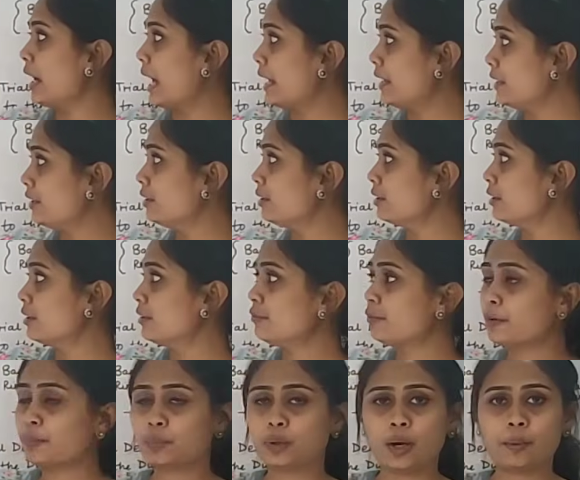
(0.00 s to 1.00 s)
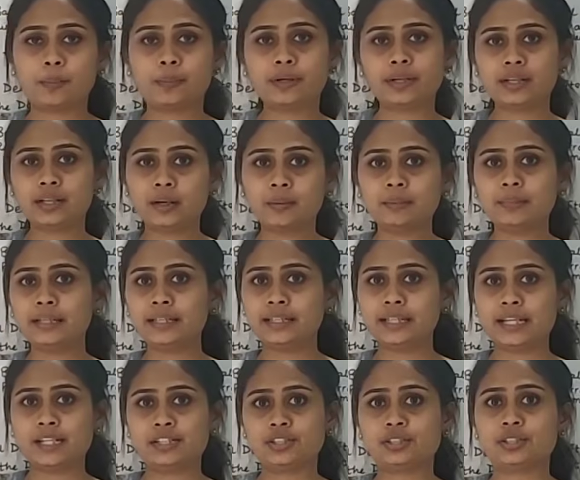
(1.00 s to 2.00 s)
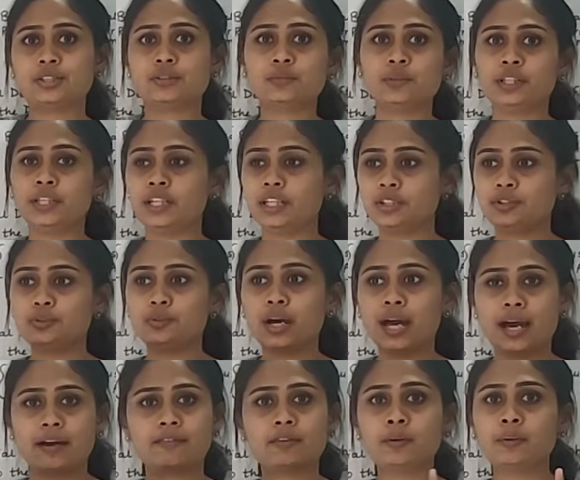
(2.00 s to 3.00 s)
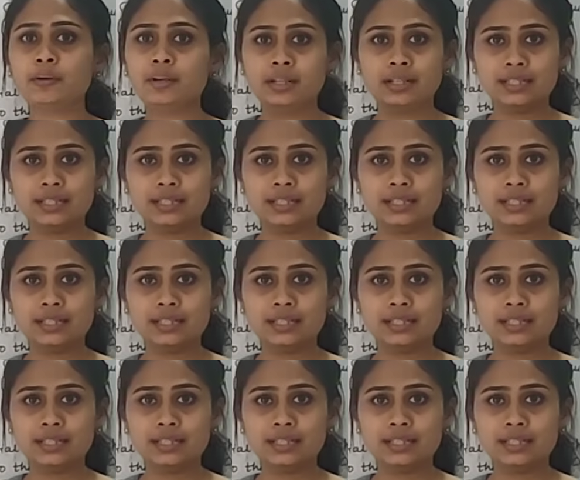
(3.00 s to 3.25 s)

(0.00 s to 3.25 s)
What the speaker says: And here, for proper complete dentures, we need to have a